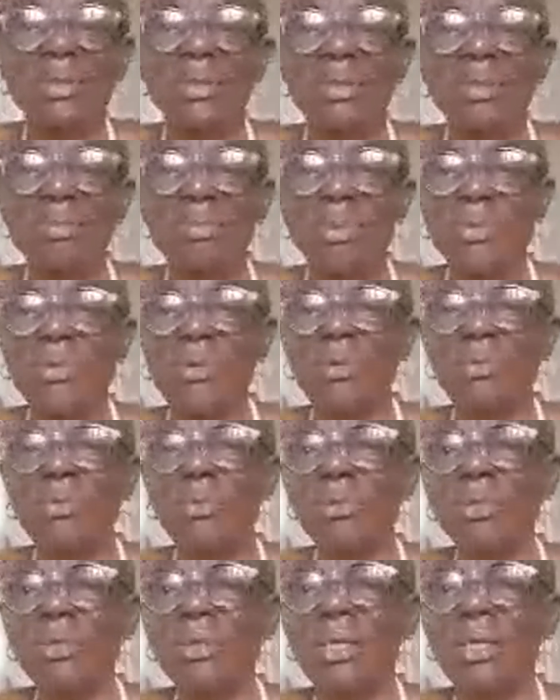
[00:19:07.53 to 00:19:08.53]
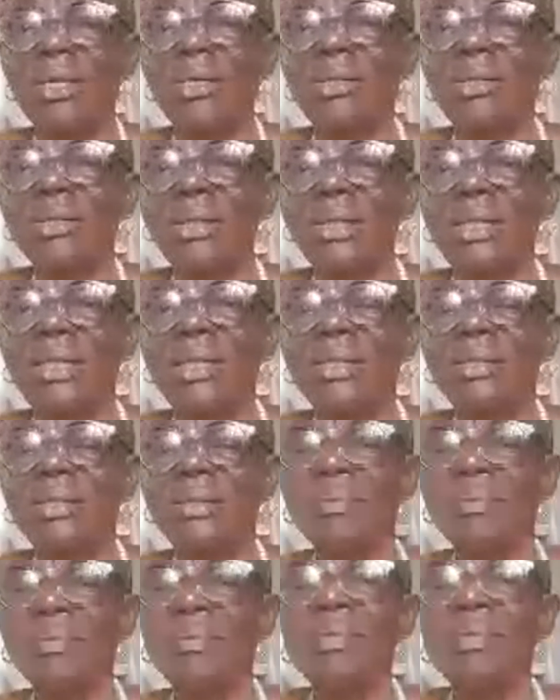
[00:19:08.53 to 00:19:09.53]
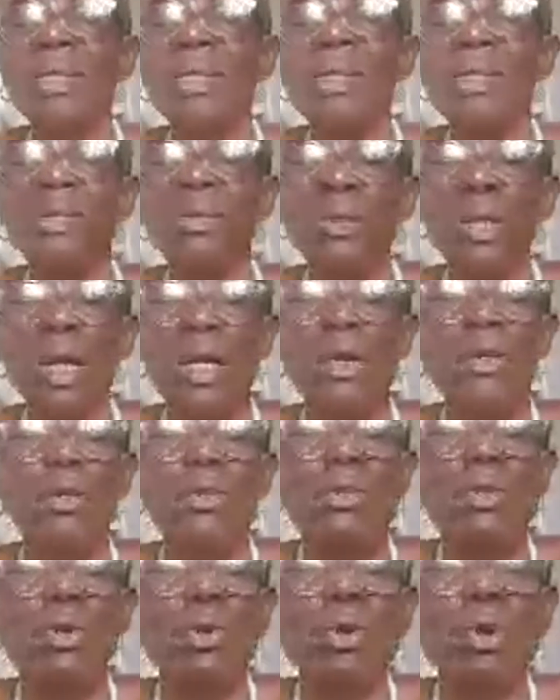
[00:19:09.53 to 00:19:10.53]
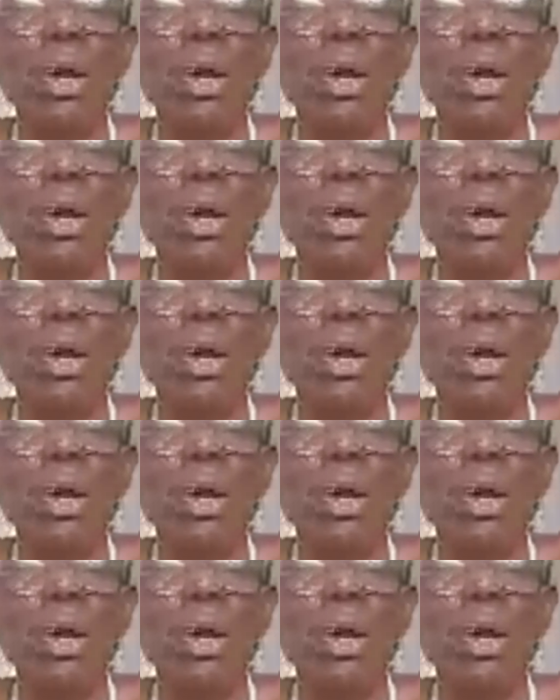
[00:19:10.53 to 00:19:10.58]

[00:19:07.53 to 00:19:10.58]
most of those seeds. You can also